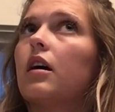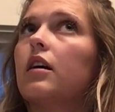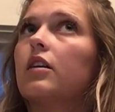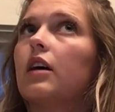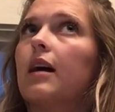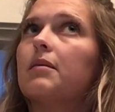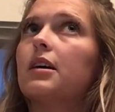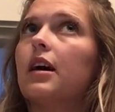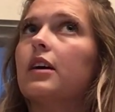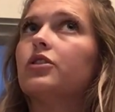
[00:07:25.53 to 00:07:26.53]
I grab
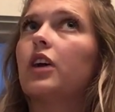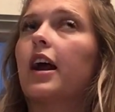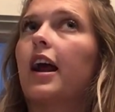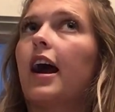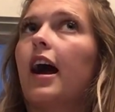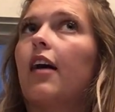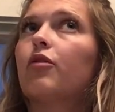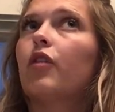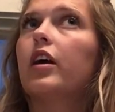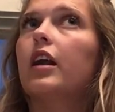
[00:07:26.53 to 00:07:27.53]
it, I drag
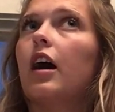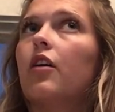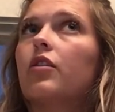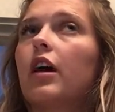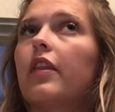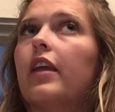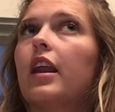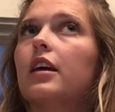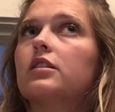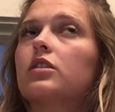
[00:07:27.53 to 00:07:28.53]
halfway down, and then
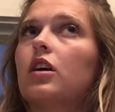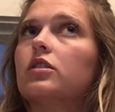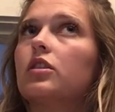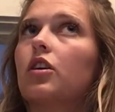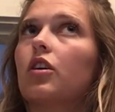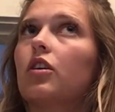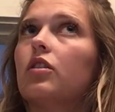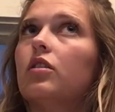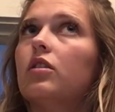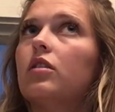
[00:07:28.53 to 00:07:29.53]
I start to curl.